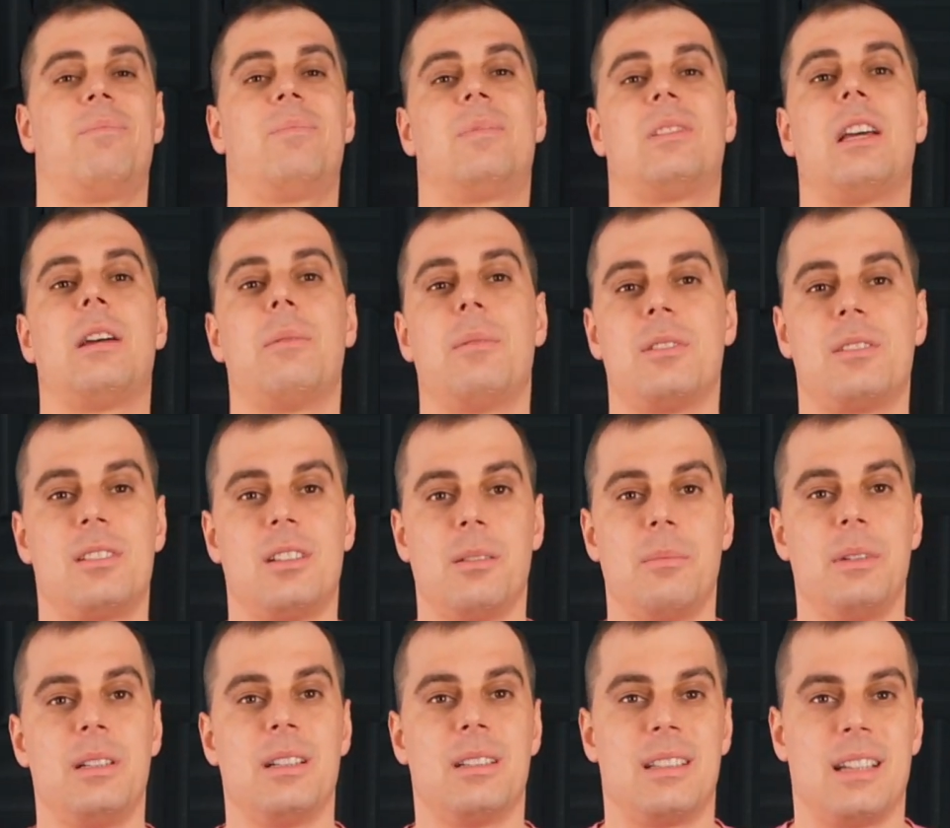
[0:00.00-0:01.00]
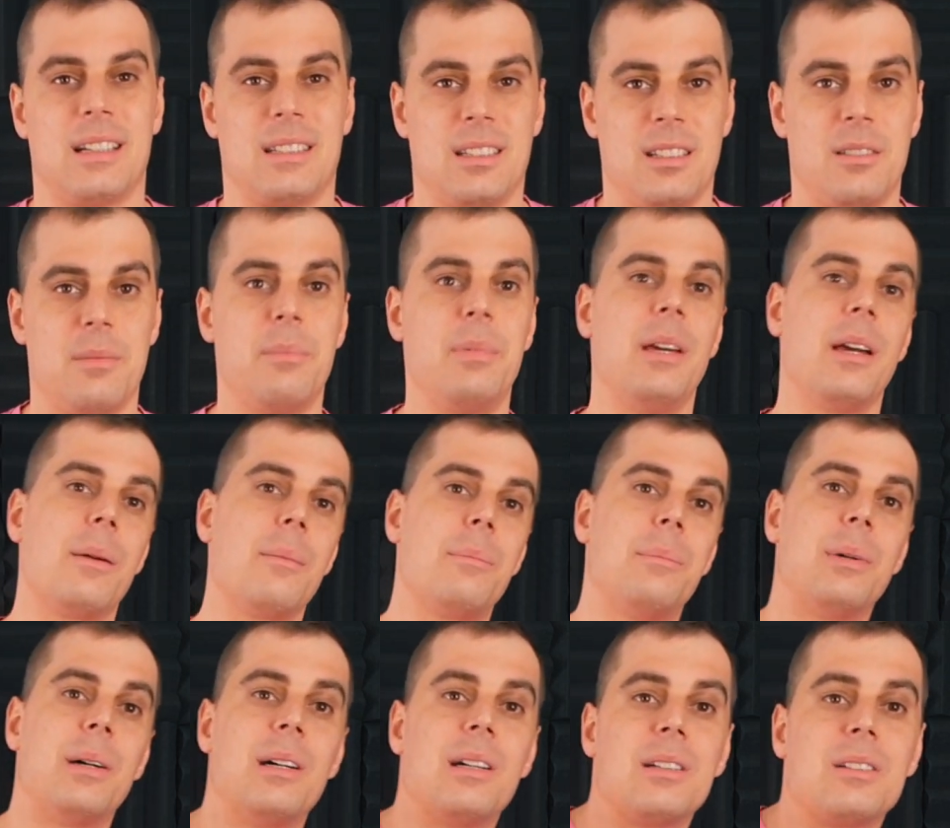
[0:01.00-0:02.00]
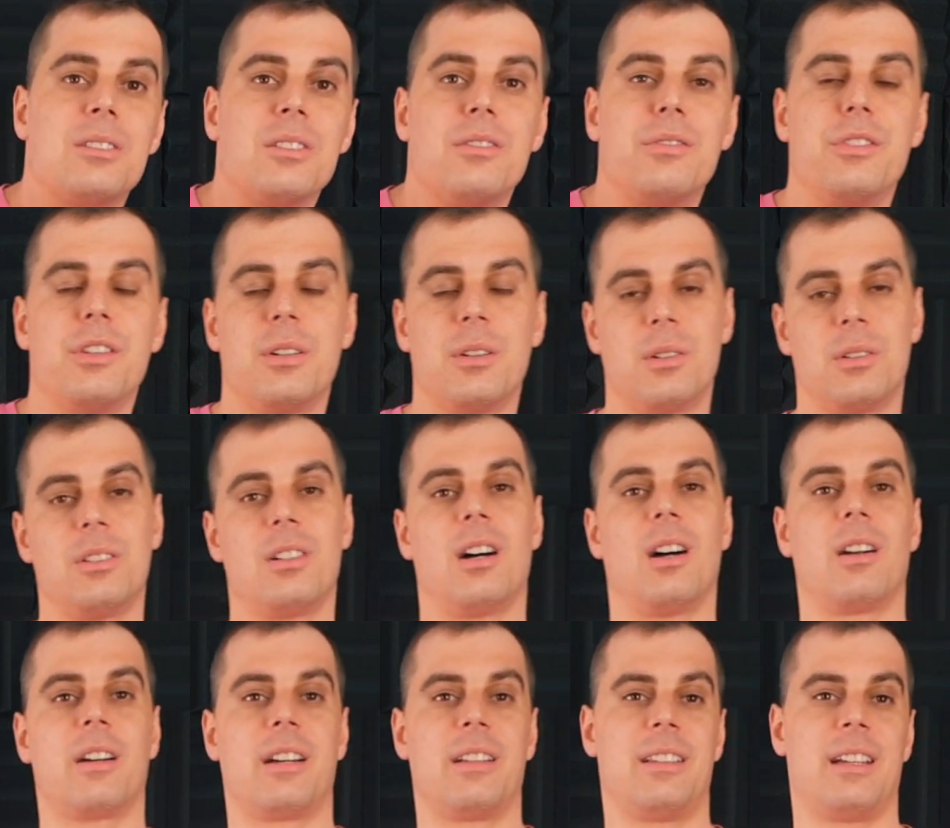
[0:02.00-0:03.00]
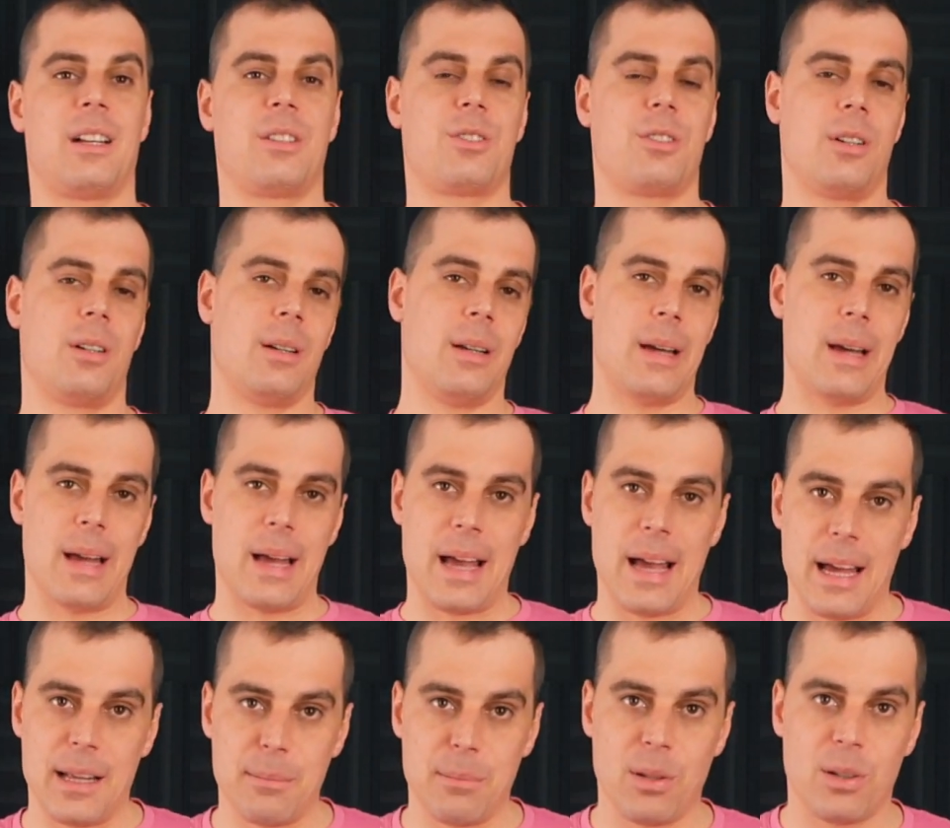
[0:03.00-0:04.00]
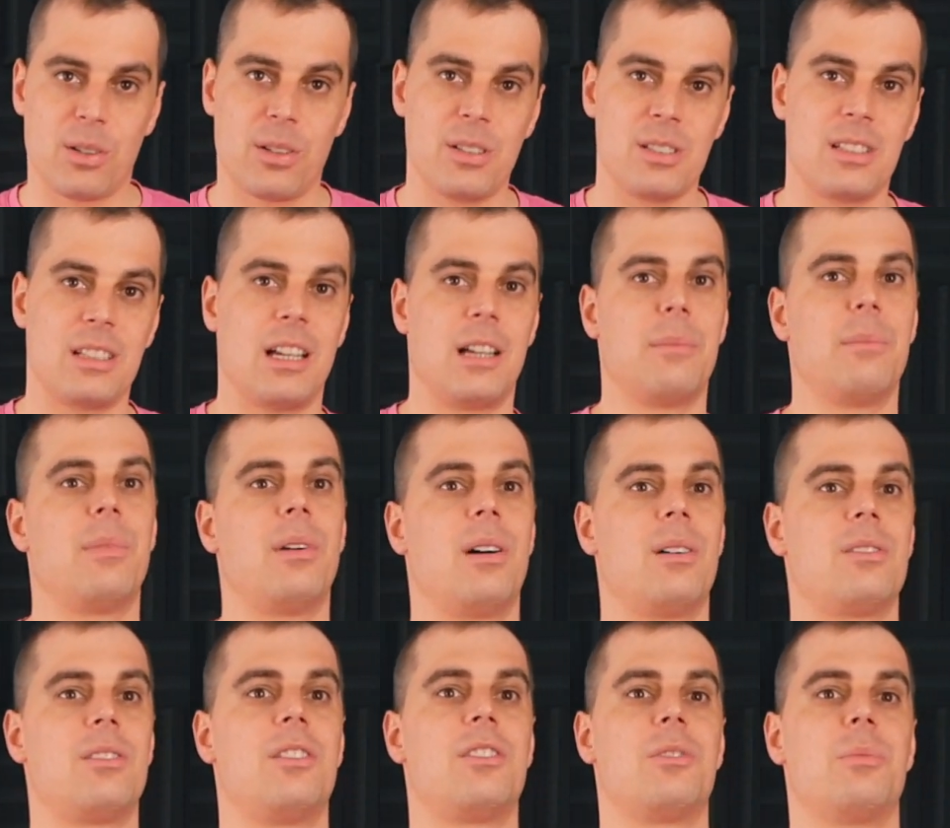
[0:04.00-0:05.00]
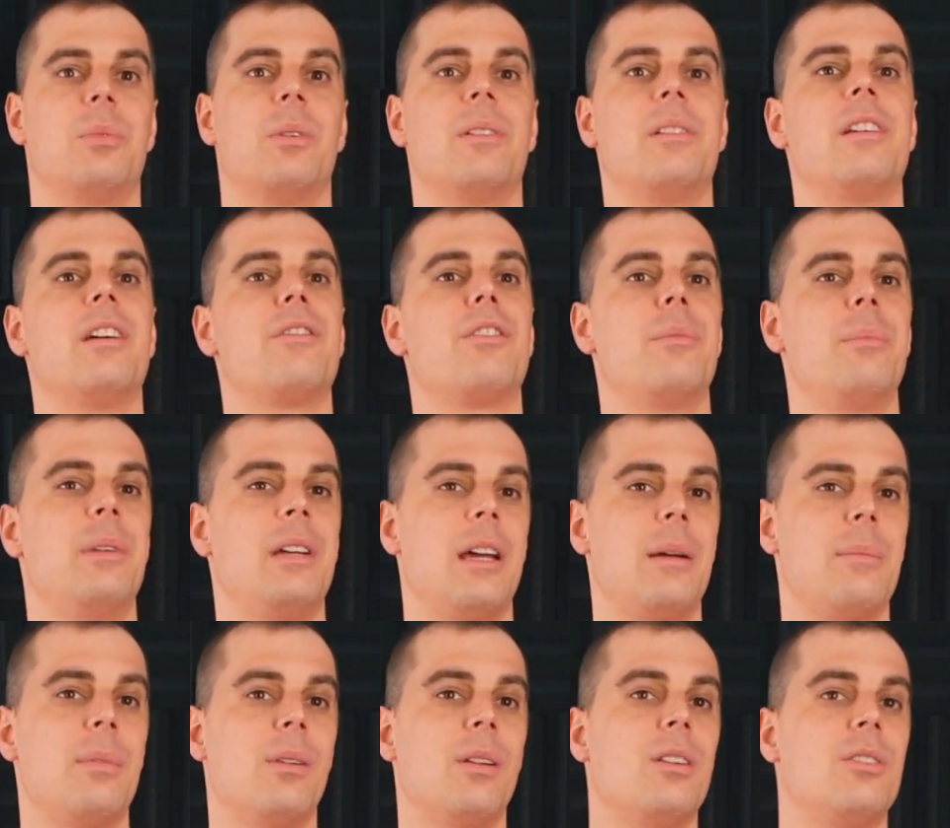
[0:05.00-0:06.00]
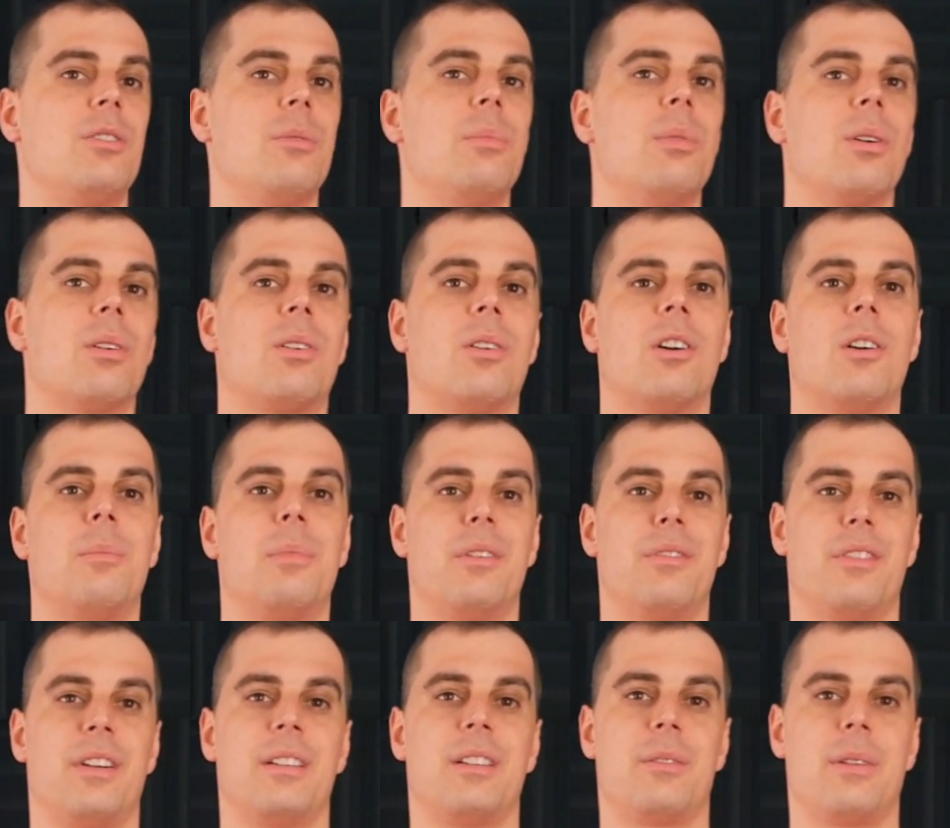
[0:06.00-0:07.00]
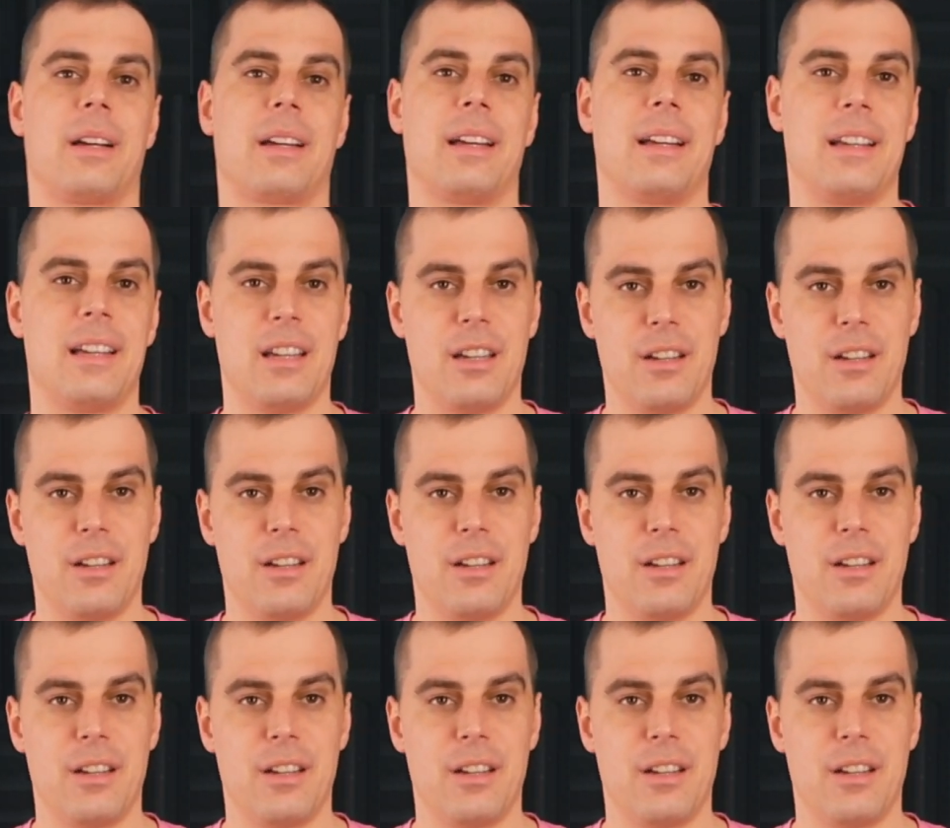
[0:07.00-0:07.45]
they will still be detected. Being part of your own architecture, ad blockers and browsers will never be able to block or prevent tracking